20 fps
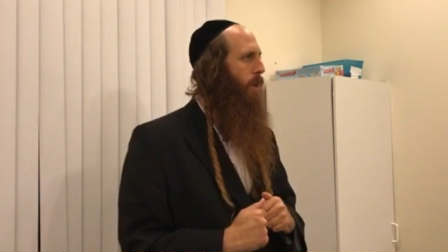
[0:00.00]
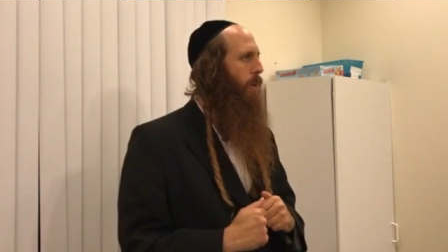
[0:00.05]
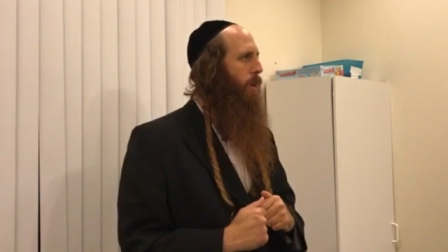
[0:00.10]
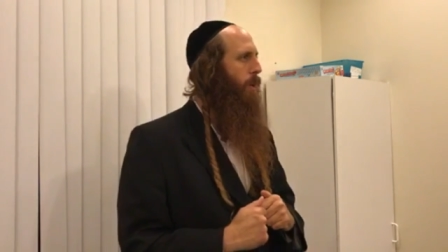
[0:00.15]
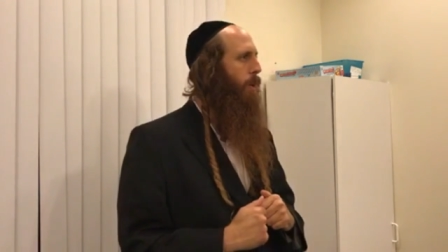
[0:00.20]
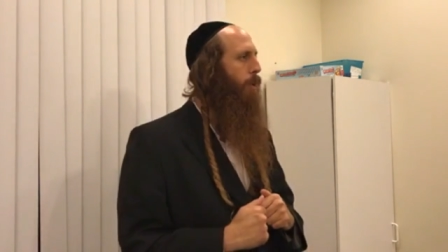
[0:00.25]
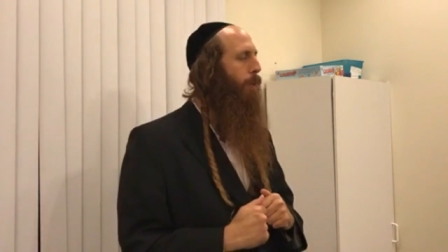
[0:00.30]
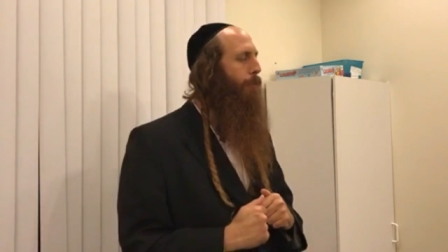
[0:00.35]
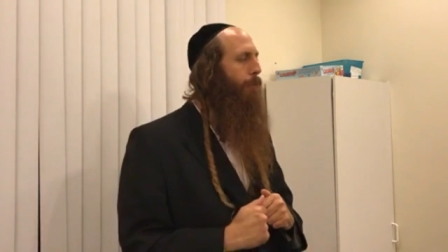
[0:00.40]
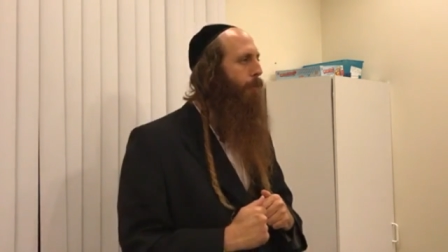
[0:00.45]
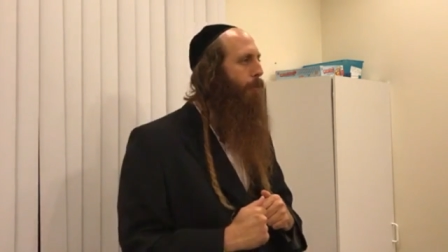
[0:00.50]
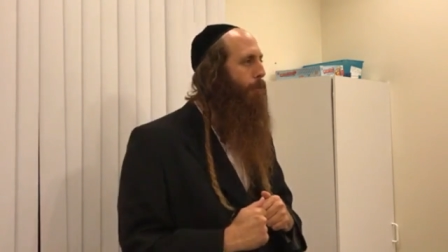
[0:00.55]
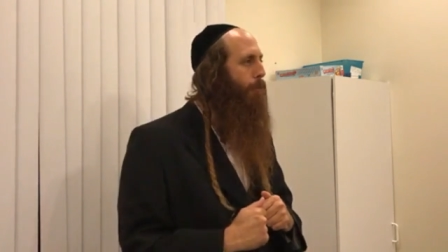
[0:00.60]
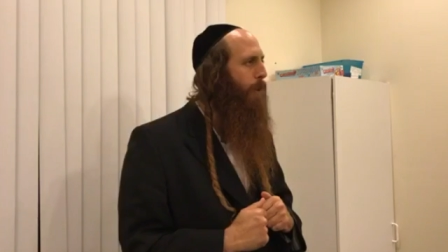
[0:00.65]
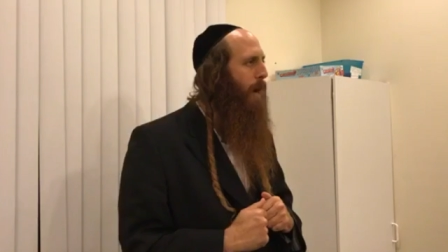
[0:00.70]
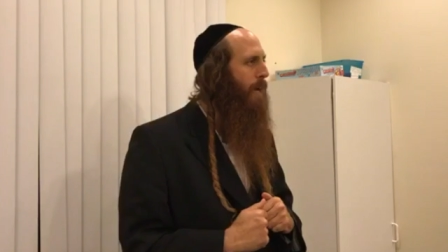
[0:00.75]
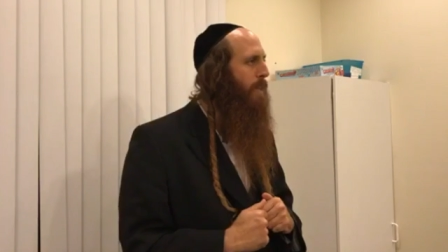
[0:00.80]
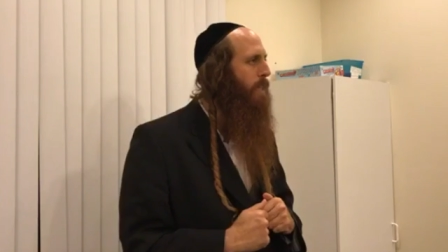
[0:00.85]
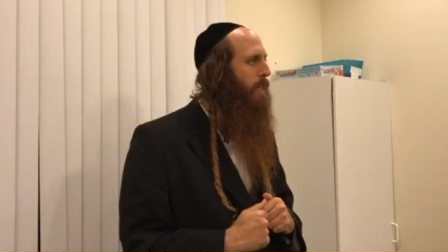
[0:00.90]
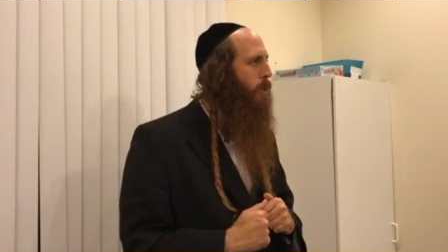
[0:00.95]
If you
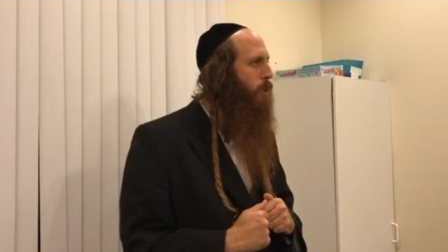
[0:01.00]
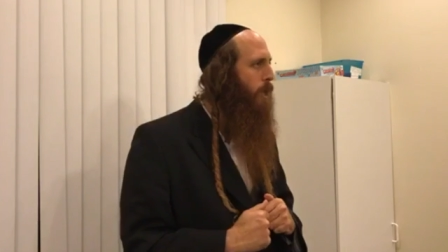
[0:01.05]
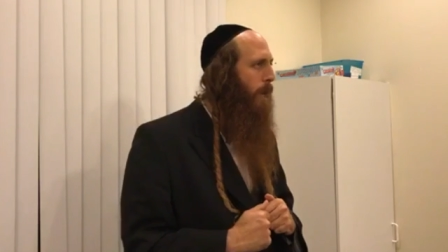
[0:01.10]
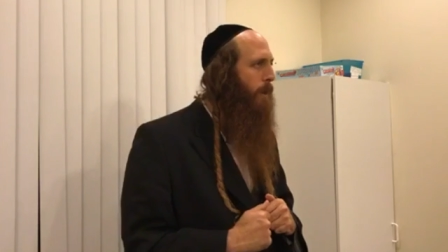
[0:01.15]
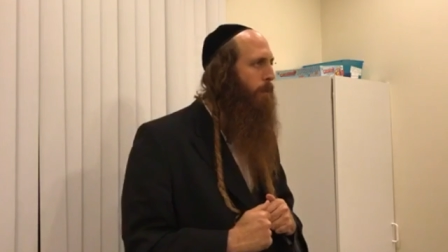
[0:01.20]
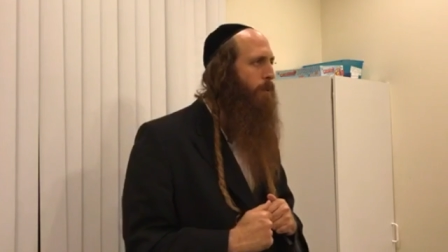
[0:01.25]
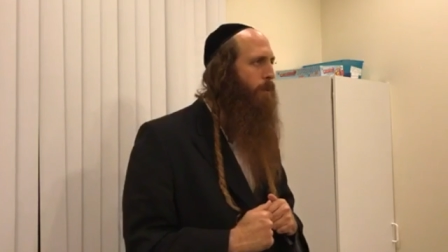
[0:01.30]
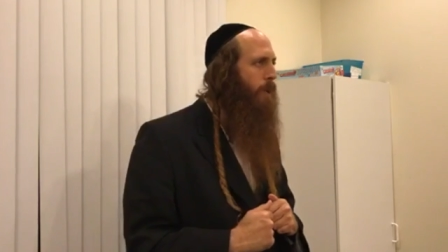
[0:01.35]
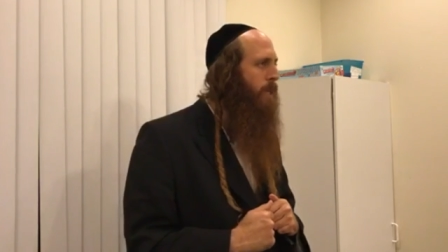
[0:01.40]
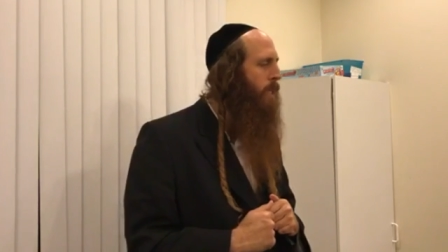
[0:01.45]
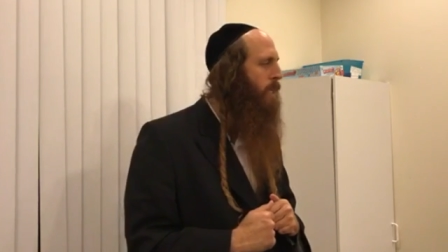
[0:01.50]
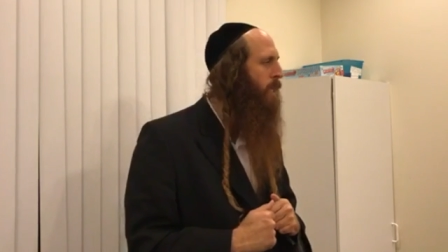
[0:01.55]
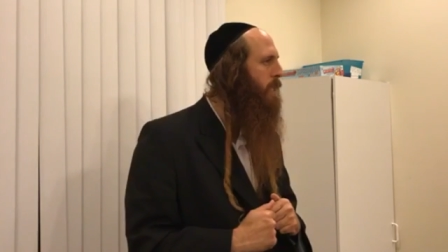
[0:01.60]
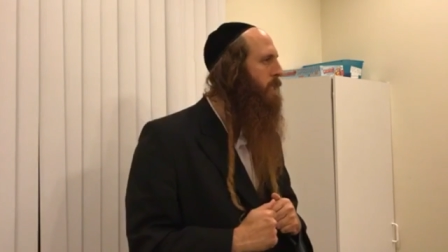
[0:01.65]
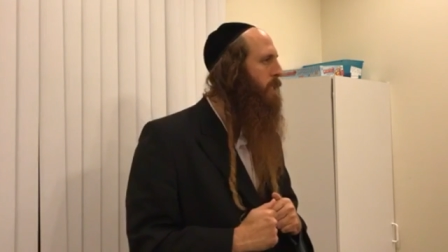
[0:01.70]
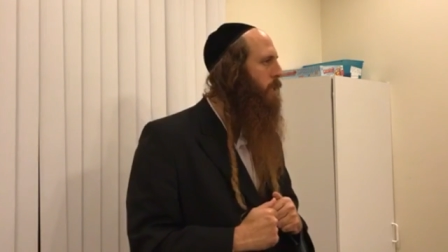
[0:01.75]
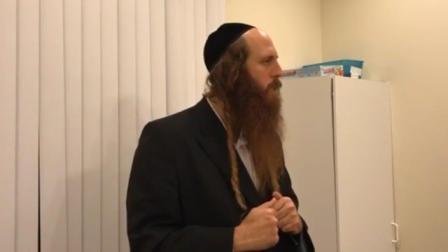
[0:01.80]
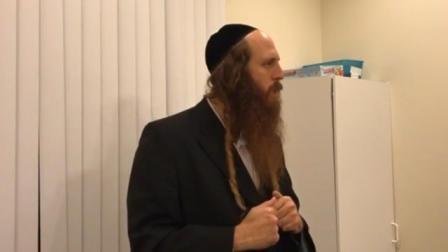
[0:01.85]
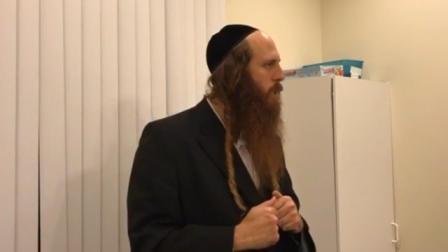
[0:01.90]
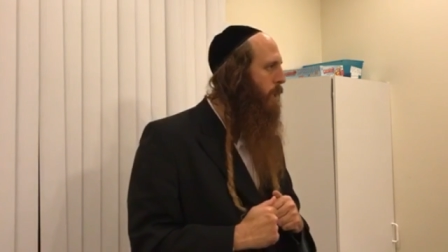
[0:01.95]
find Hashem reading a
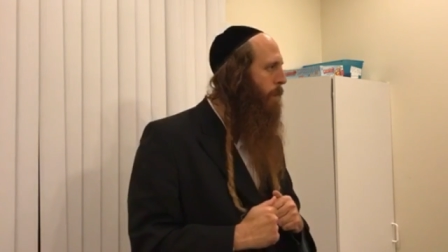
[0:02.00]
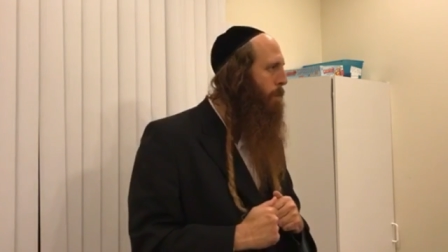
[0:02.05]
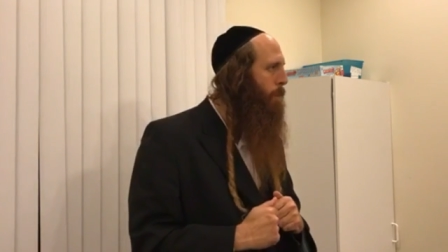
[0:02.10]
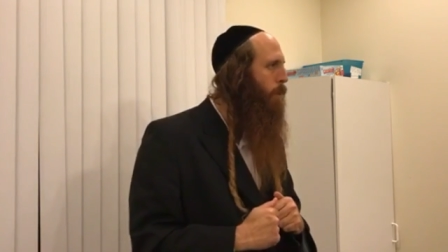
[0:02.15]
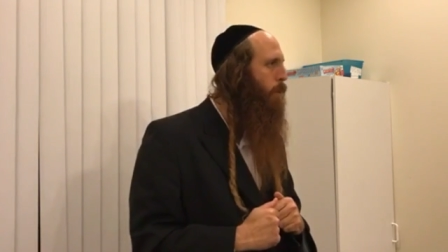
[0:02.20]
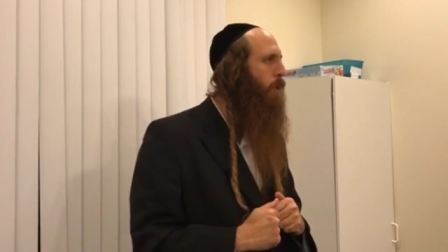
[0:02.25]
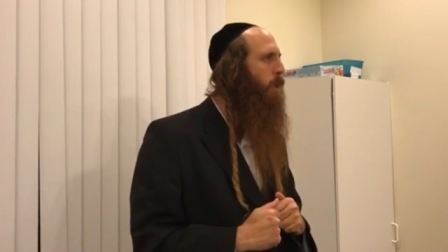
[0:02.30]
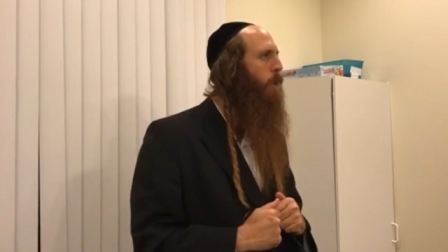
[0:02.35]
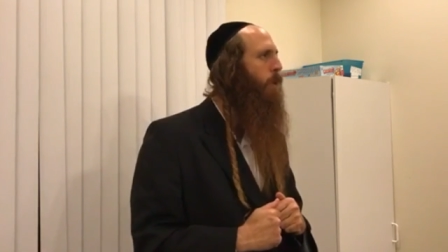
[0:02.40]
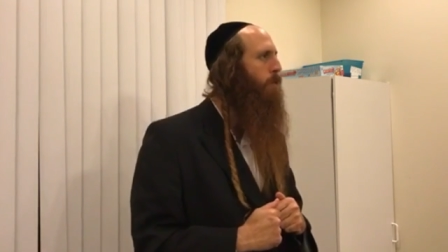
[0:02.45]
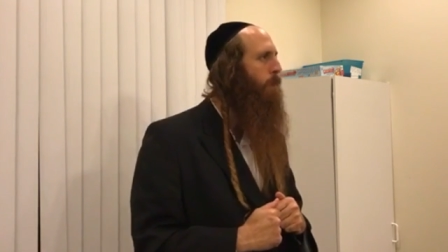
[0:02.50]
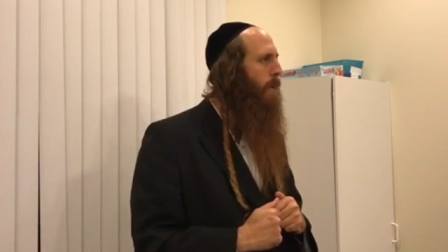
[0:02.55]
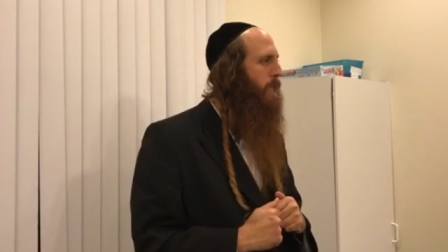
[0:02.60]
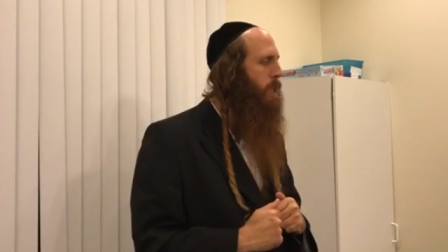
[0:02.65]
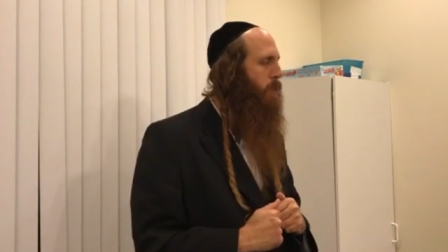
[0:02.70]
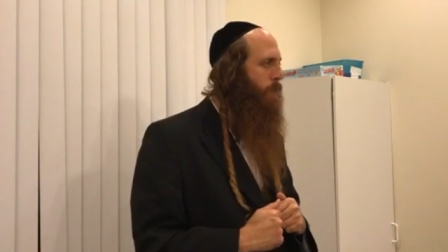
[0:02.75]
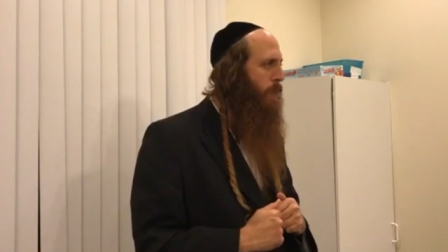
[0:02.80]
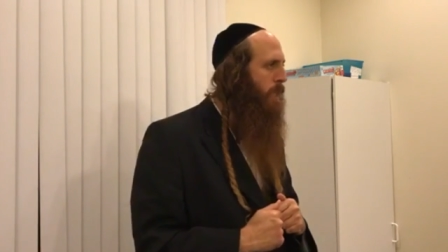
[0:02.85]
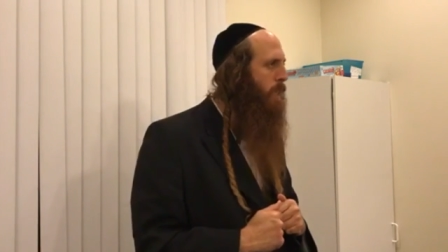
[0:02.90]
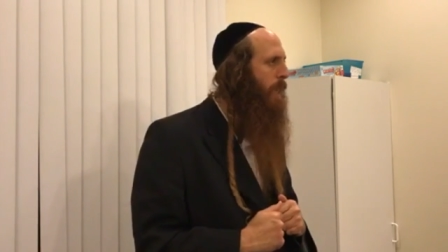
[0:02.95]
certain book, you
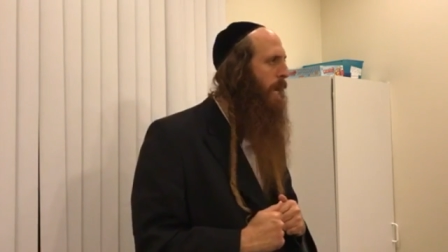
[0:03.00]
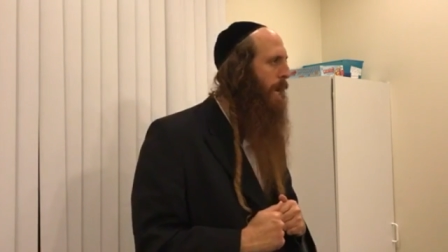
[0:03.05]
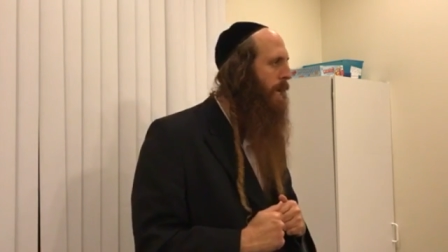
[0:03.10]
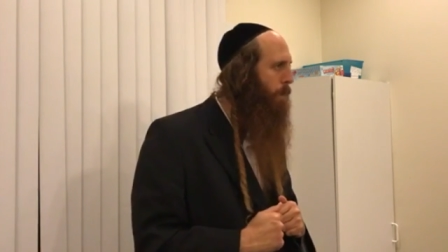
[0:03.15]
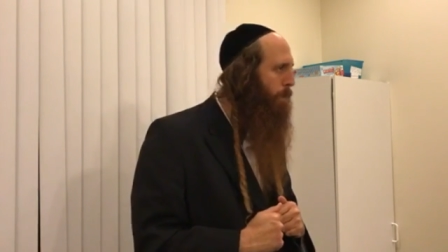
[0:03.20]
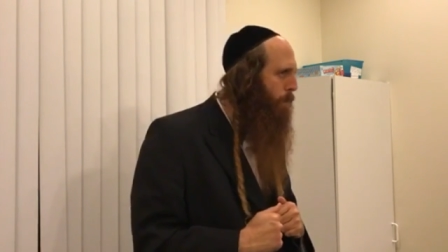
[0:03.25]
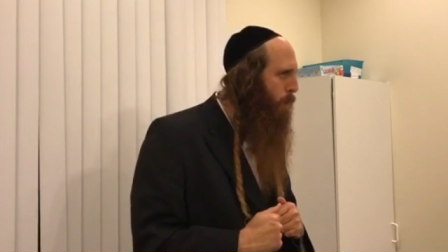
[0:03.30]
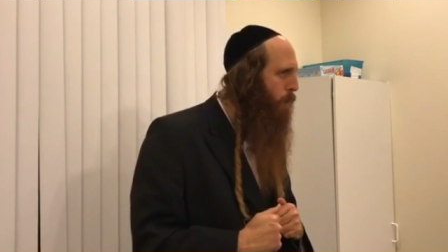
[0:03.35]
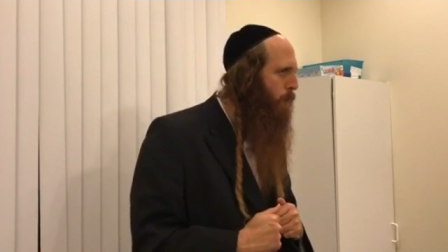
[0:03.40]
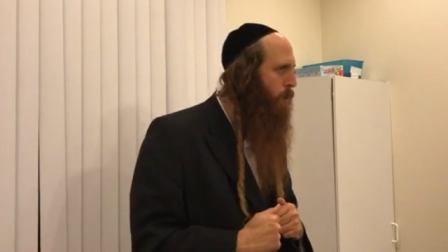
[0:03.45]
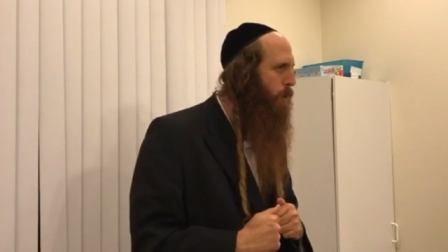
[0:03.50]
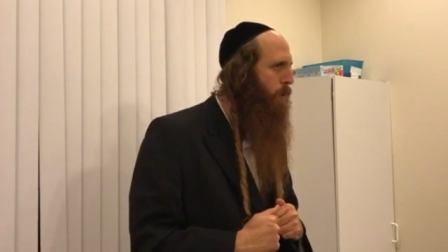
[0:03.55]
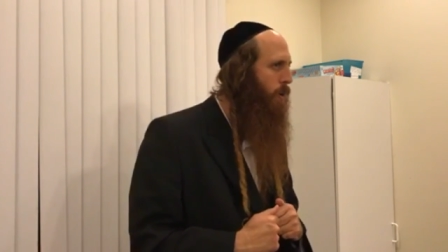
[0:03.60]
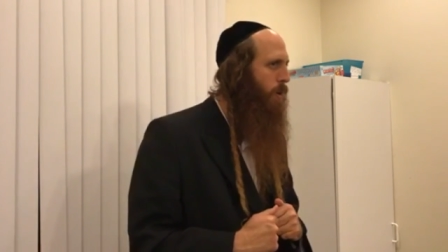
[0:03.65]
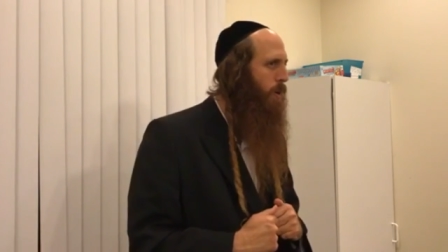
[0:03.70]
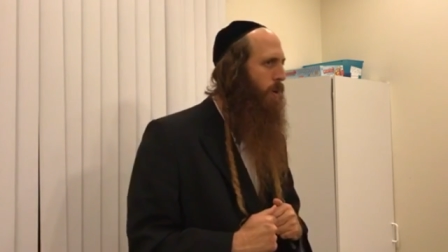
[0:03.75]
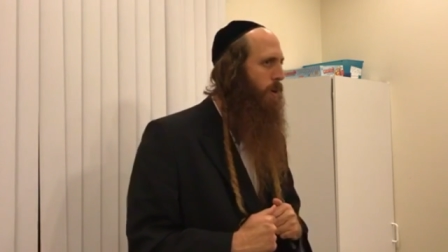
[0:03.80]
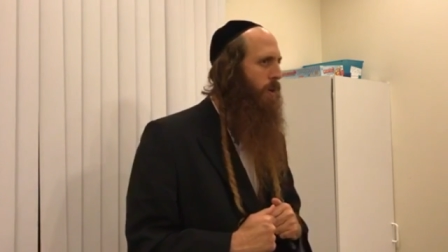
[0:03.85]
must read that book.